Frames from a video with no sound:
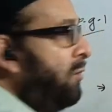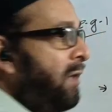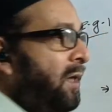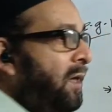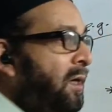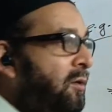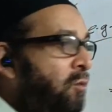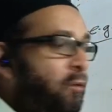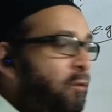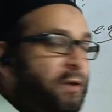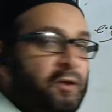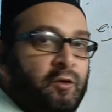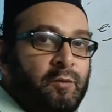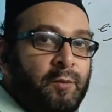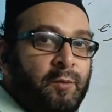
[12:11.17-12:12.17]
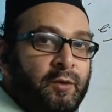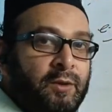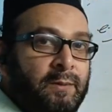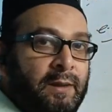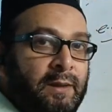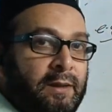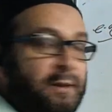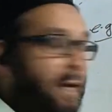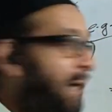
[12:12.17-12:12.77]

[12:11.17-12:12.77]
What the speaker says: There are only two possibilities.